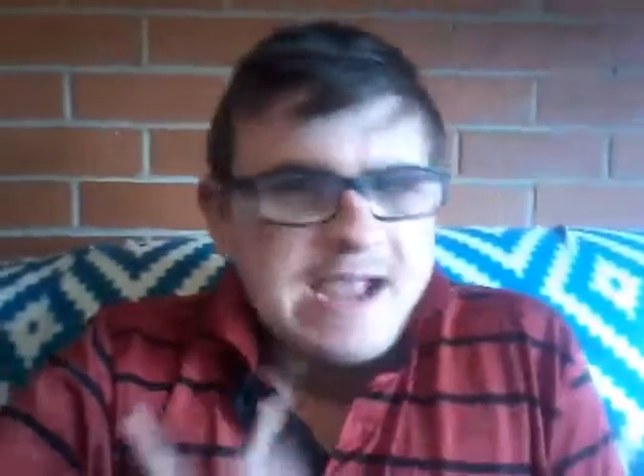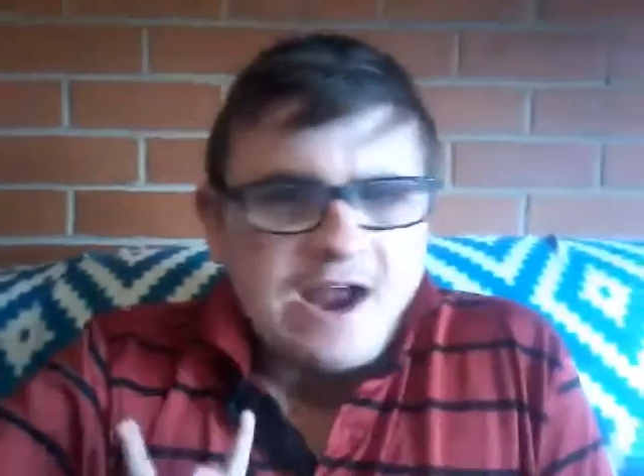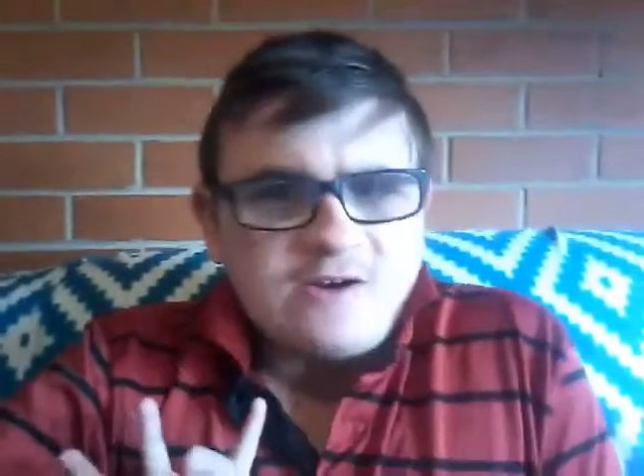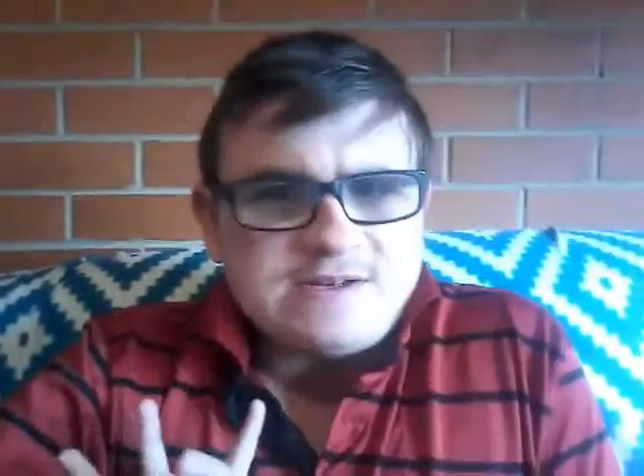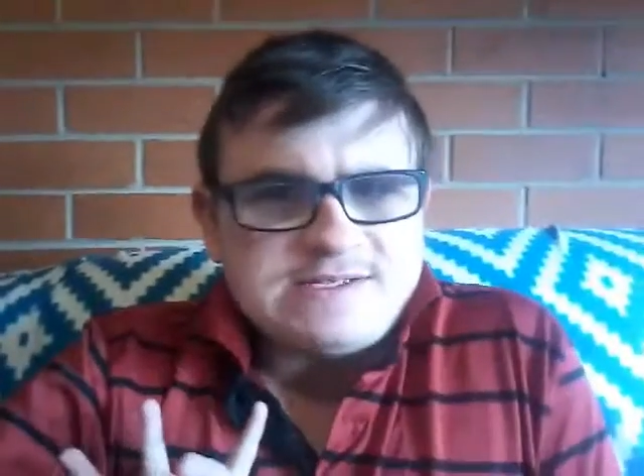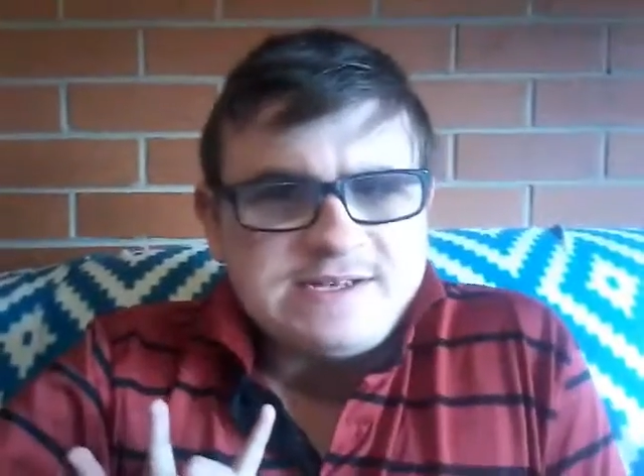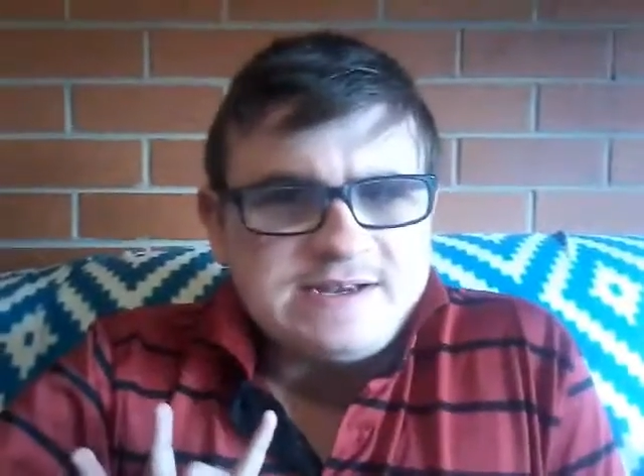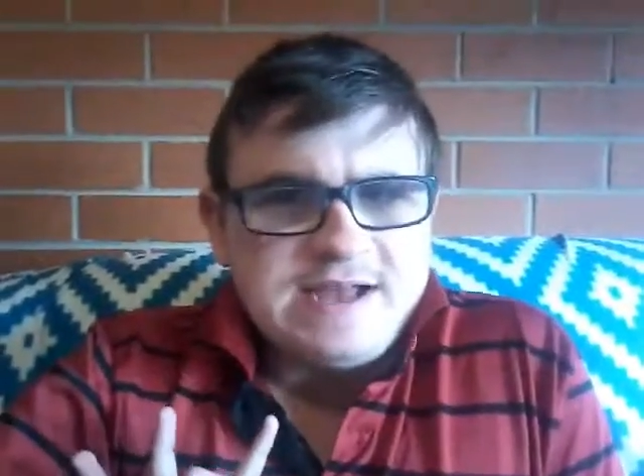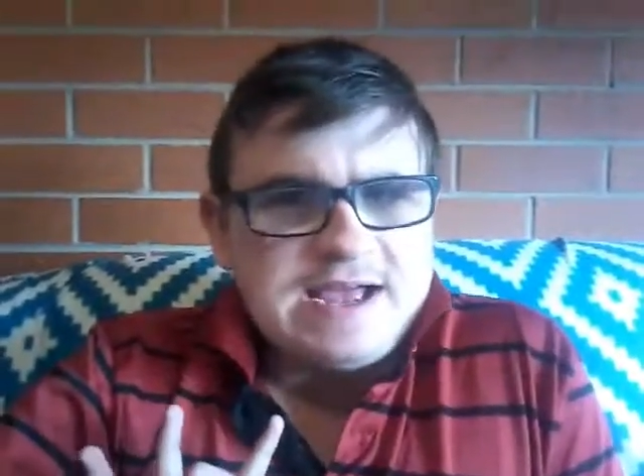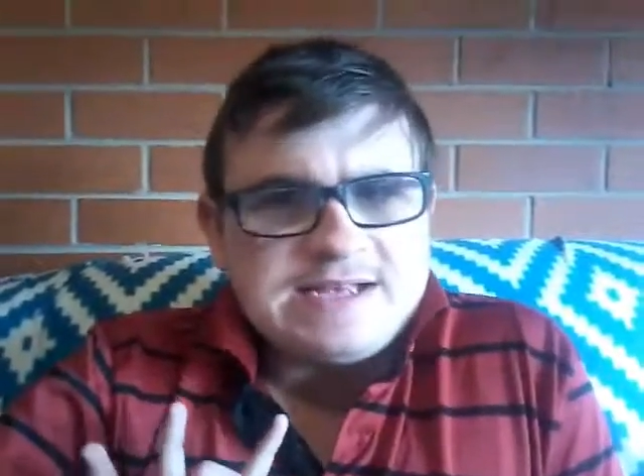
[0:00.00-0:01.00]

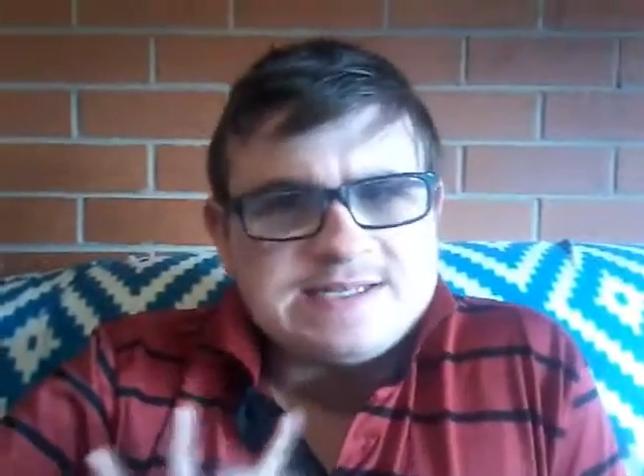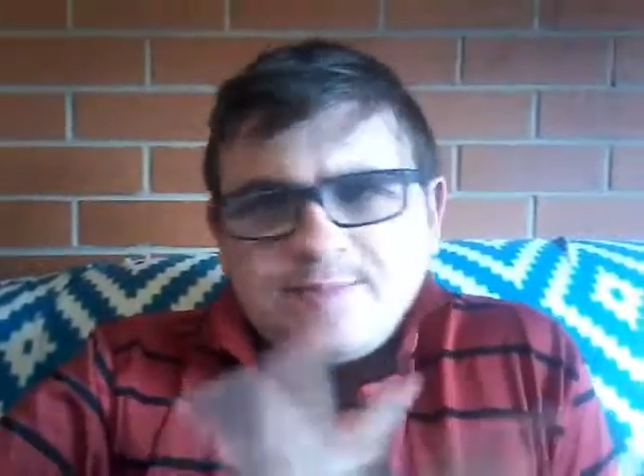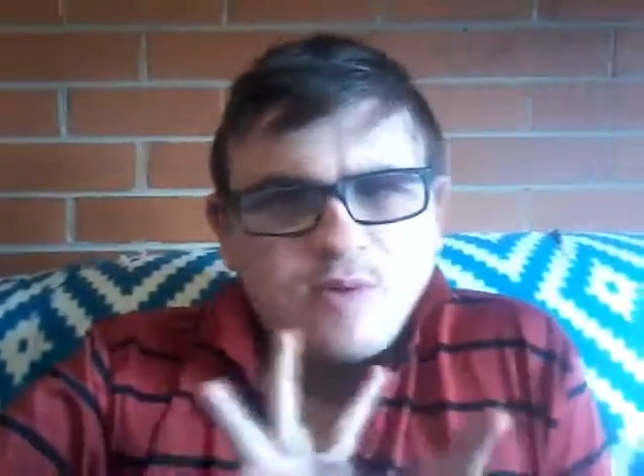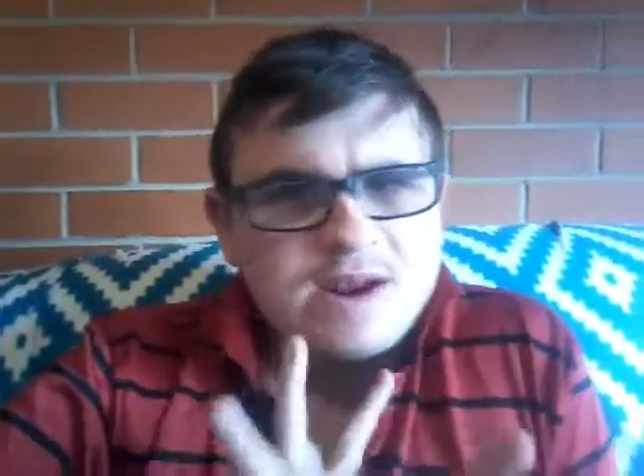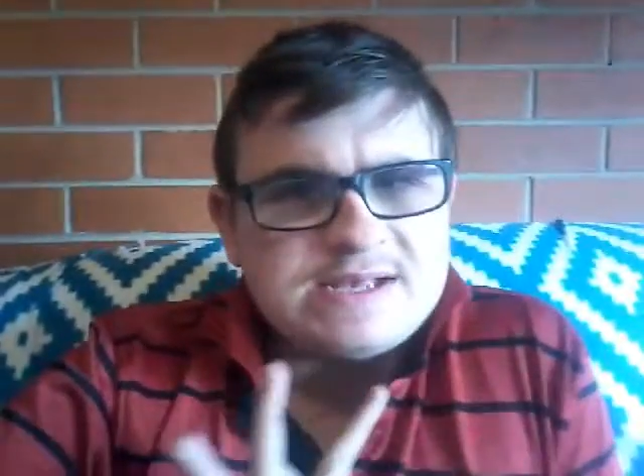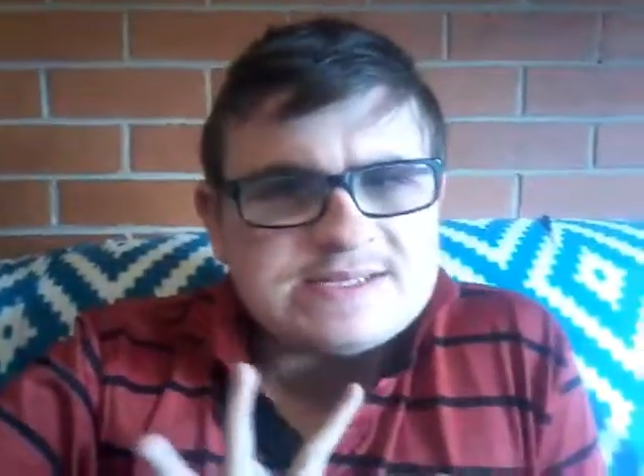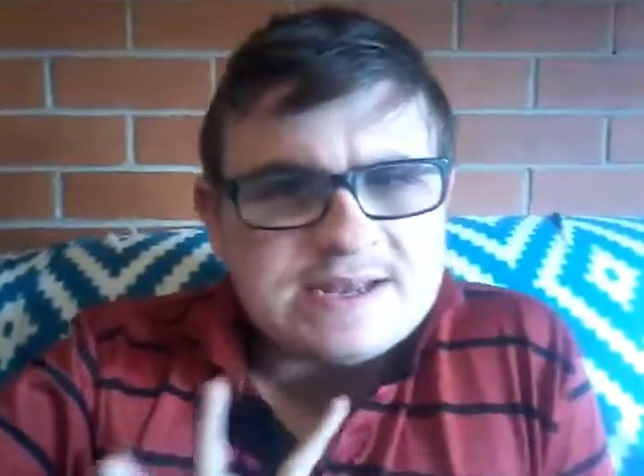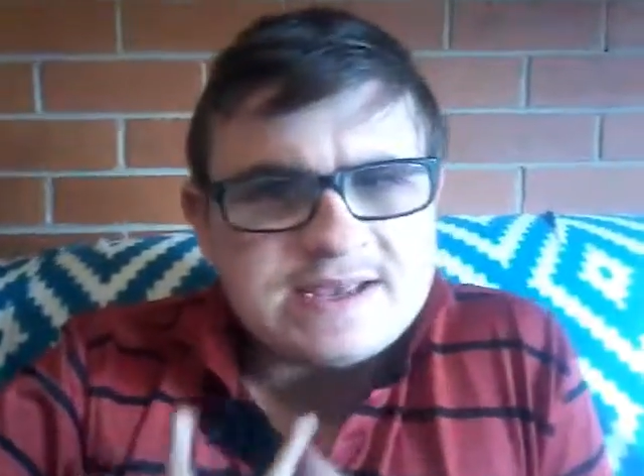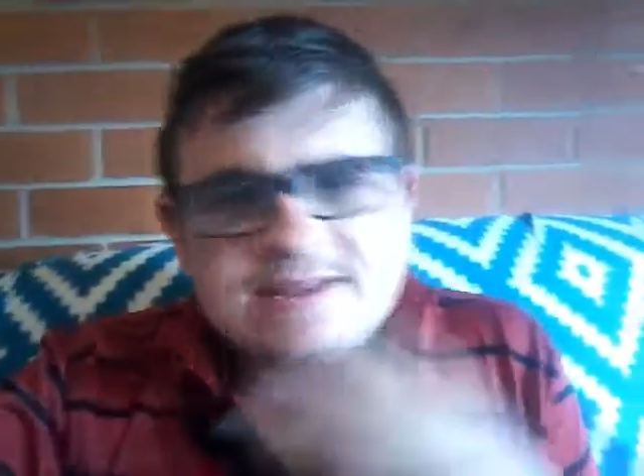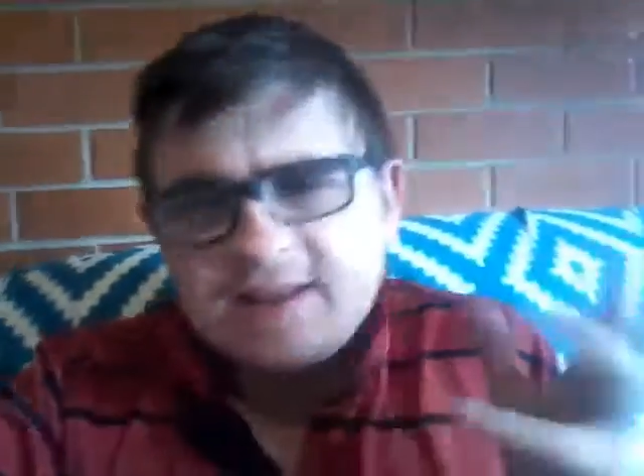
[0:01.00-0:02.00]
Garrison as the
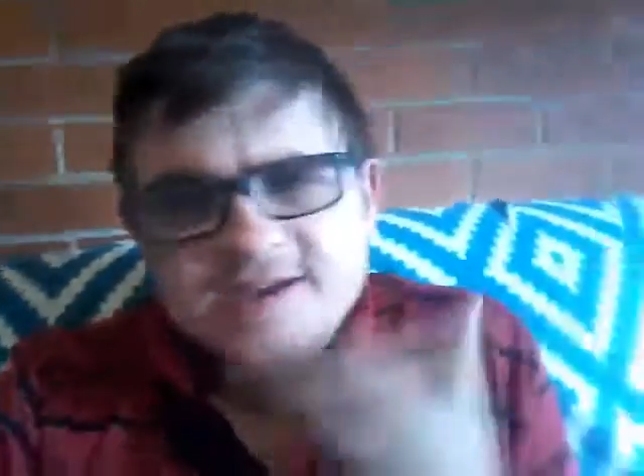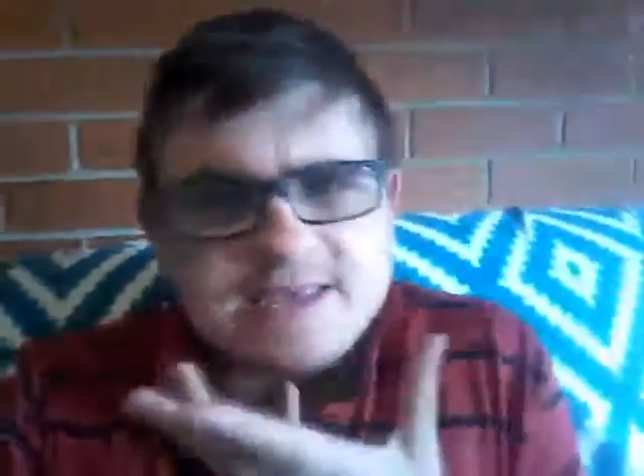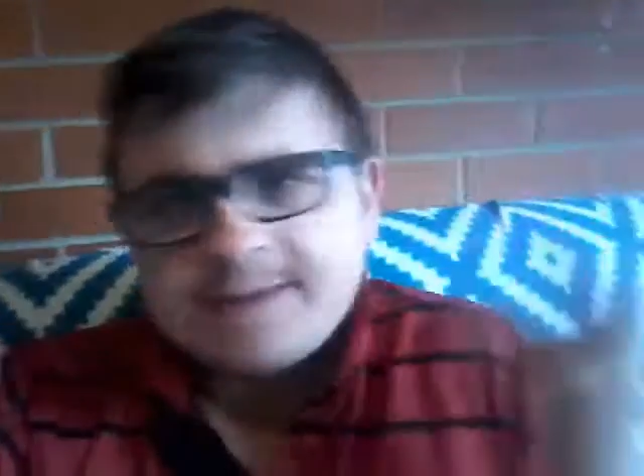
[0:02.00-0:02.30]
president, like,